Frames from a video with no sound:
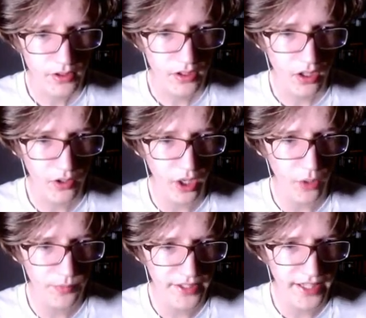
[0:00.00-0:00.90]
Okay,
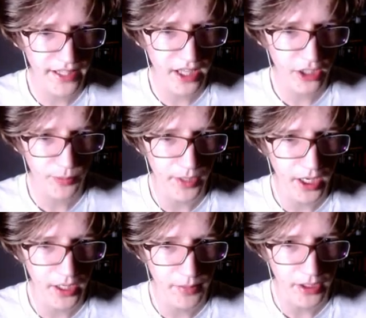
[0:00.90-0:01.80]
hopefully that lock's
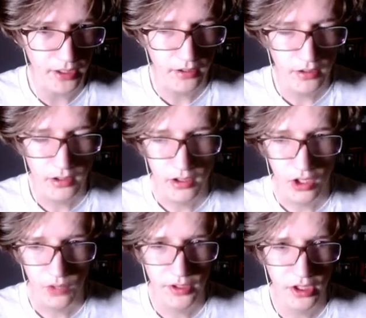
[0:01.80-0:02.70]
behind me.
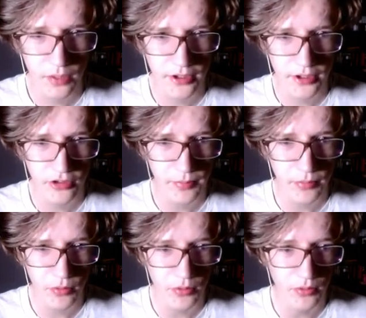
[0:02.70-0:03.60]
Hopefully nobody slipped
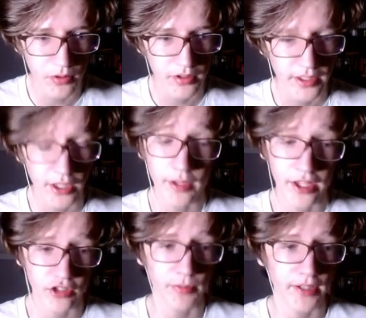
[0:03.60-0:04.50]
through. That would
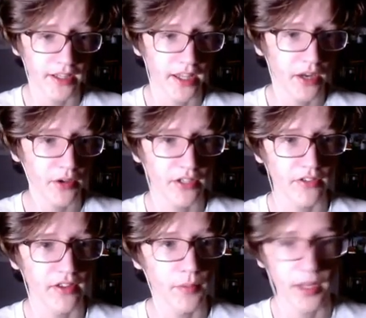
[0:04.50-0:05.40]
actually be hilarious if
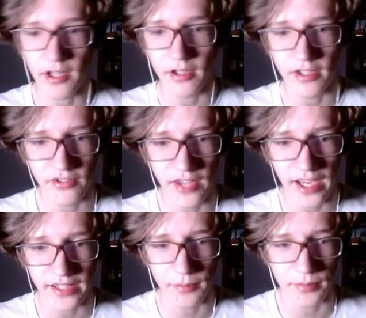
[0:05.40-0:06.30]
they went down and
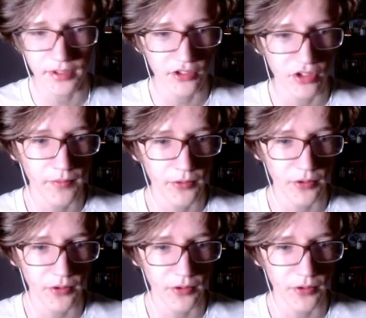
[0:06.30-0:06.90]
attacked the police officer.